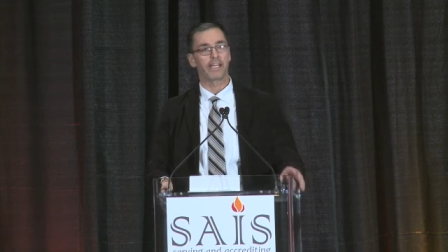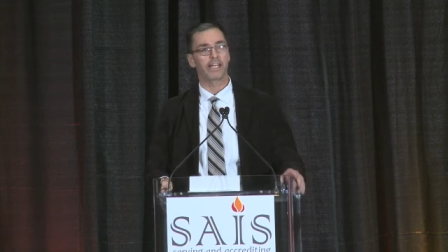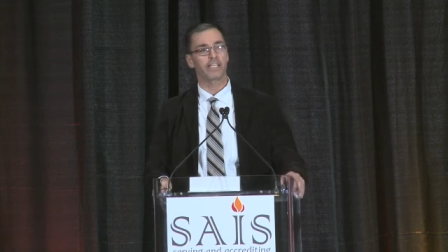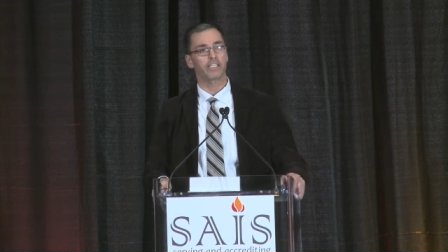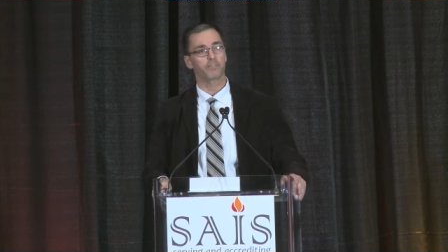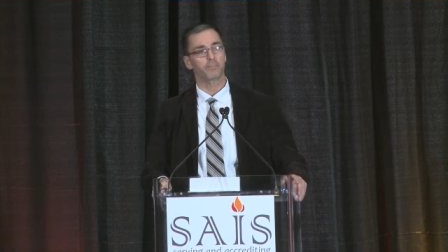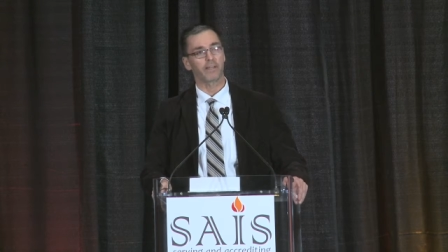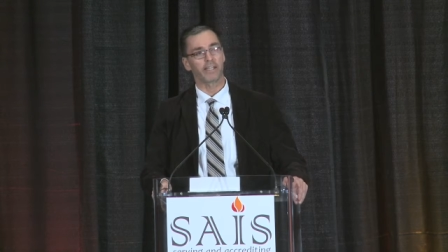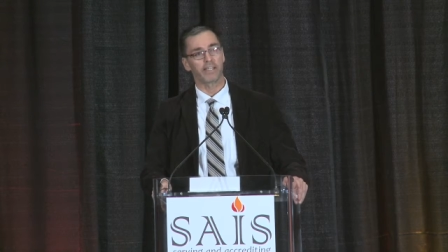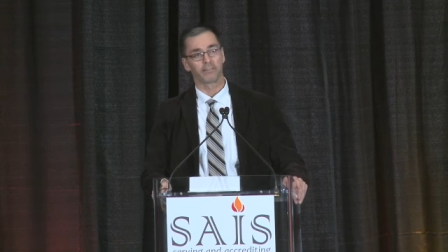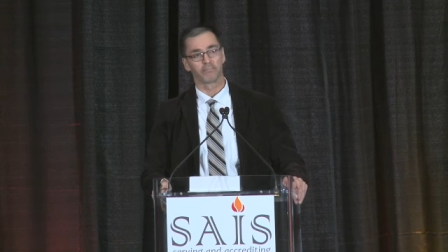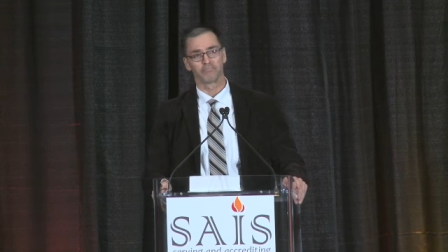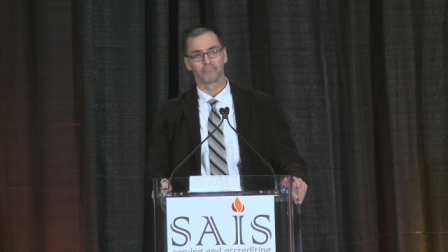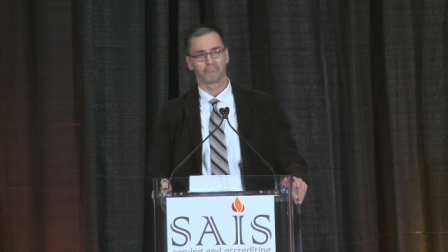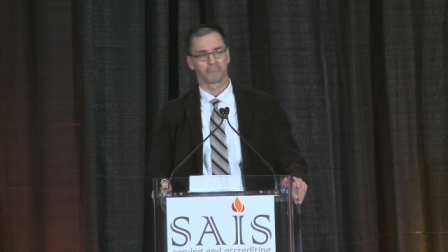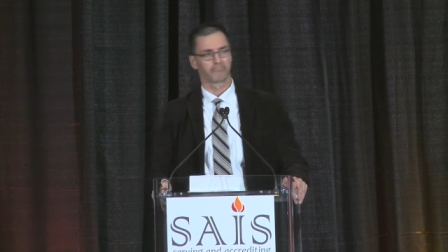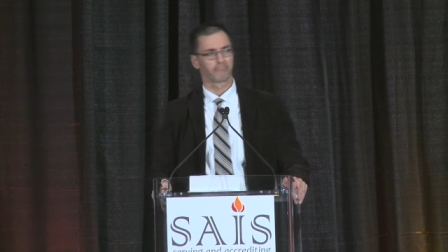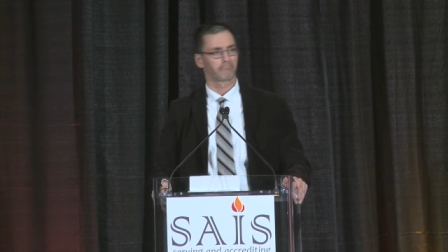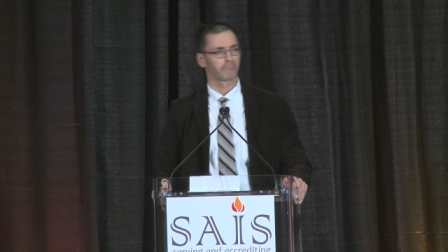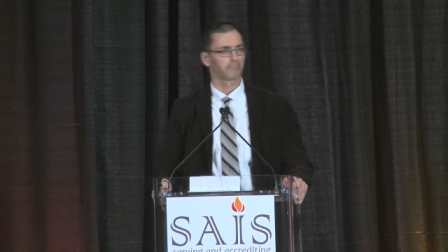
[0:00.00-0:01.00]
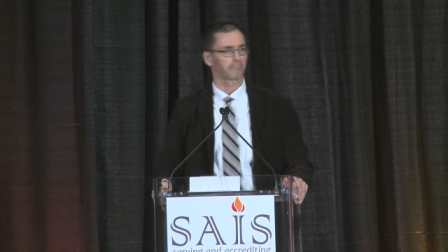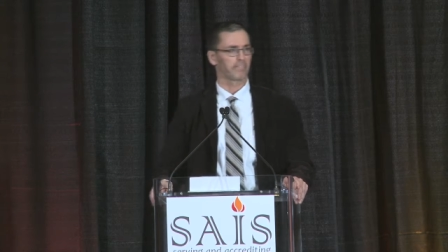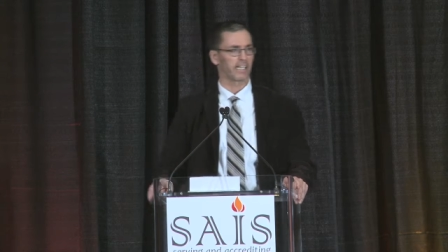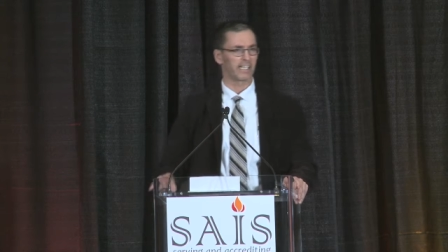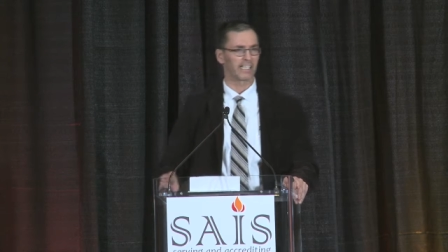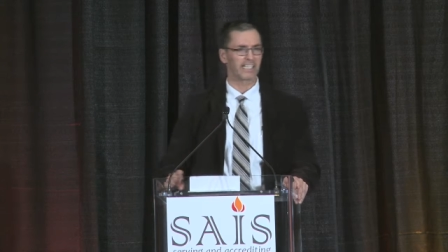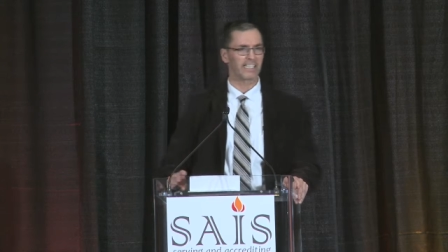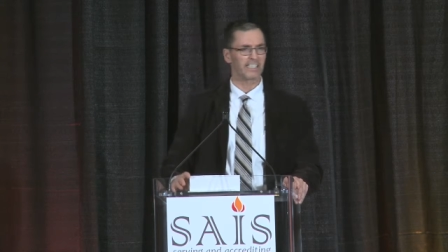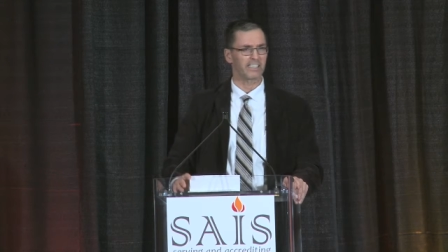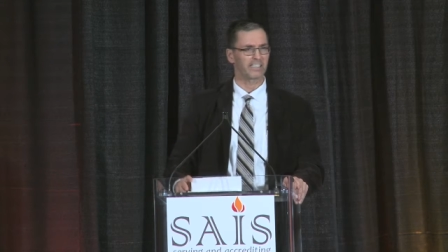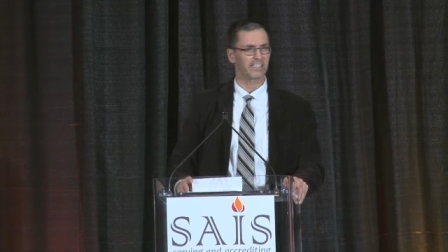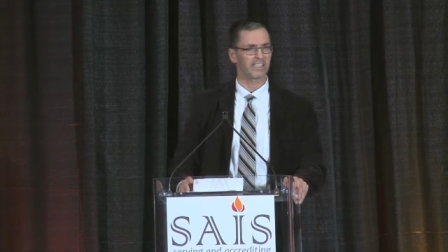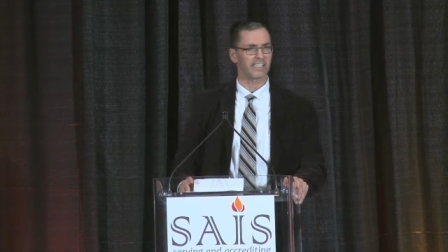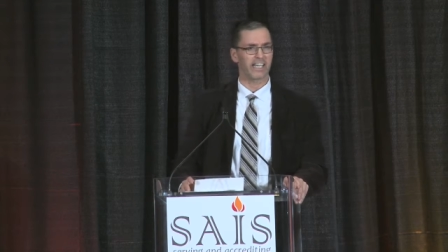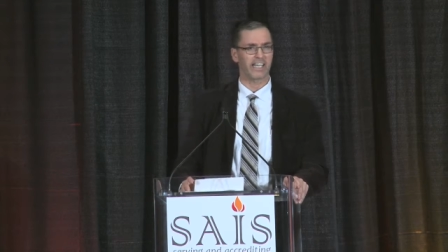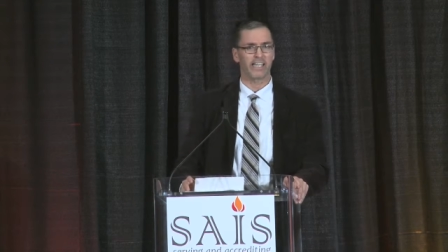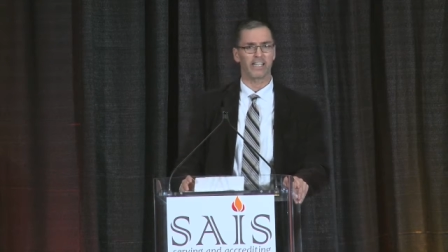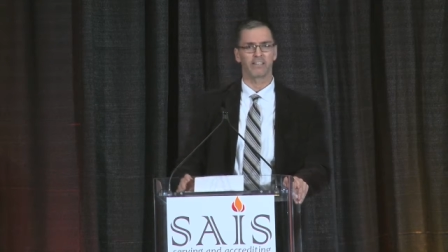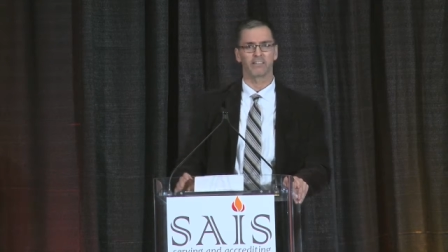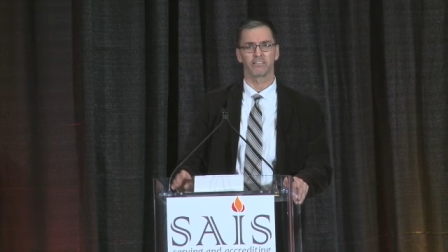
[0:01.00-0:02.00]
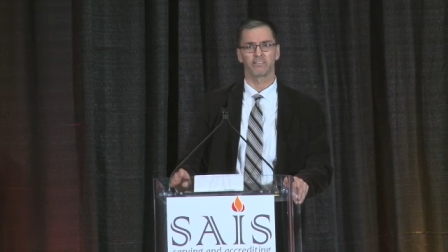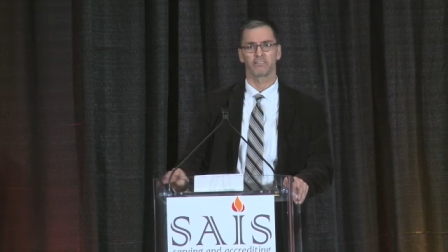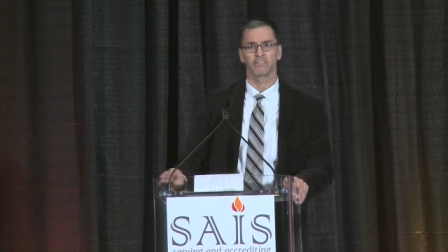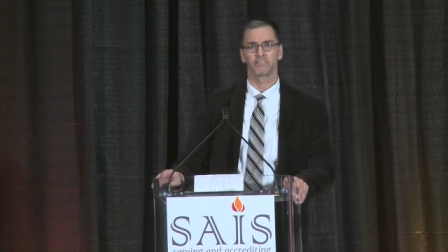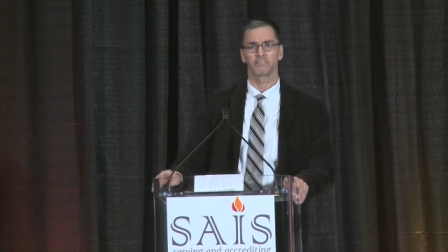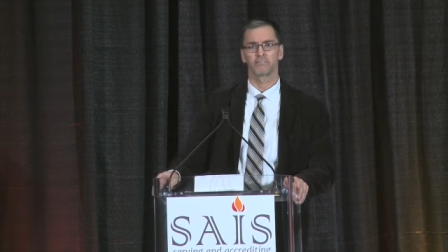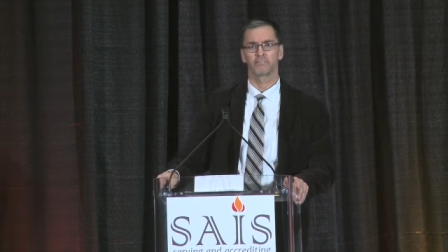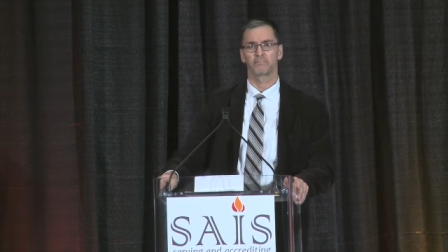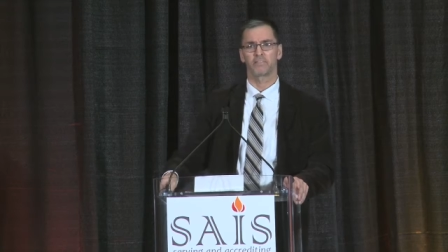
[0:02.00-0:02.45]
And it's been at least 10,